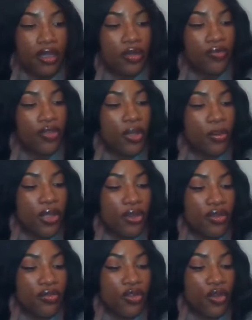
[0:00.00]
For the month
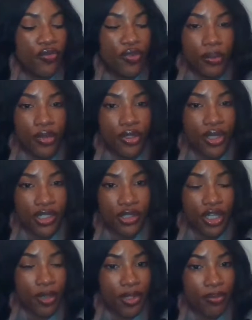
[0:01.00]
of November, you guys are
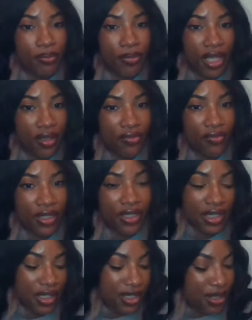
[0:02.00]
going to be
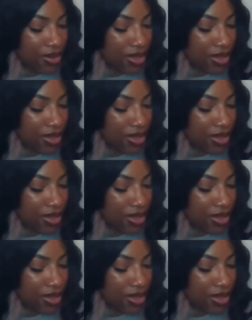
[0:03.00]
manifesting some